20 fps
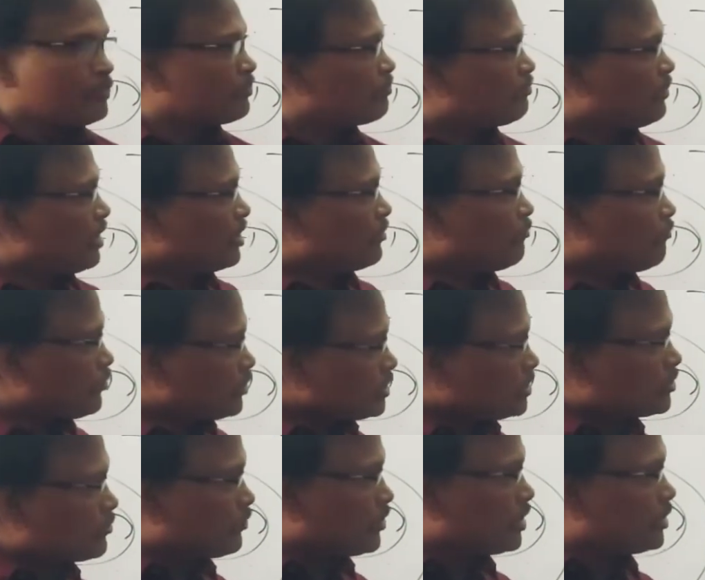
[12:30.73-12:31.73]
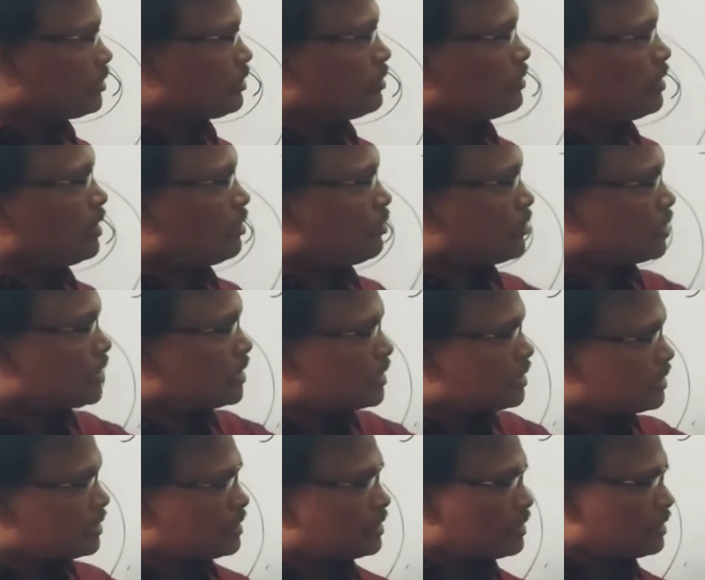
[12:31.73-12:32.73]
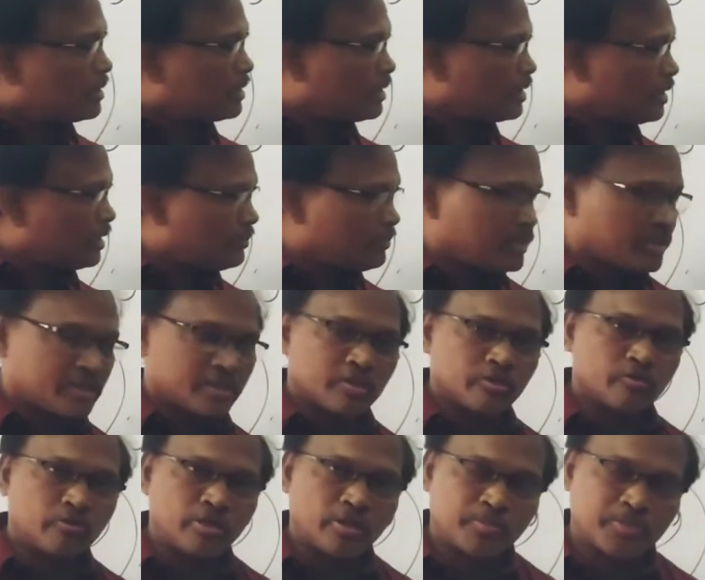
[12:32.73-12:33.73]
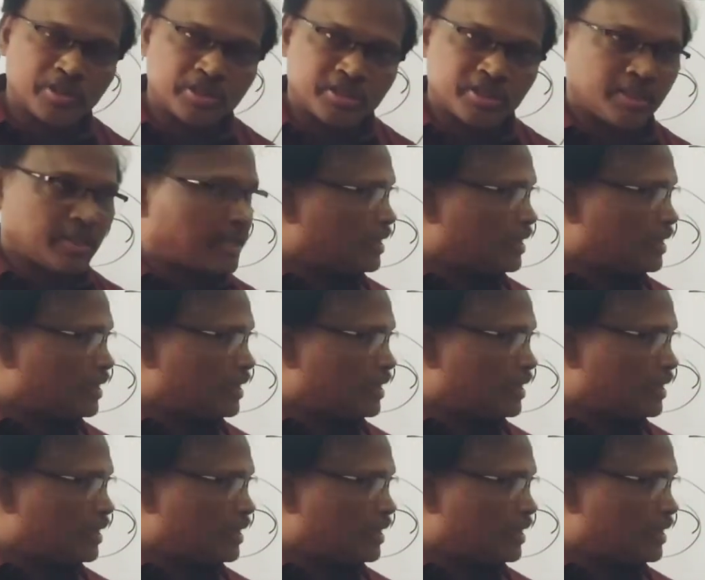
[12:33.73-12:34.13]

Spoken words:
my first video on the elementary row operation,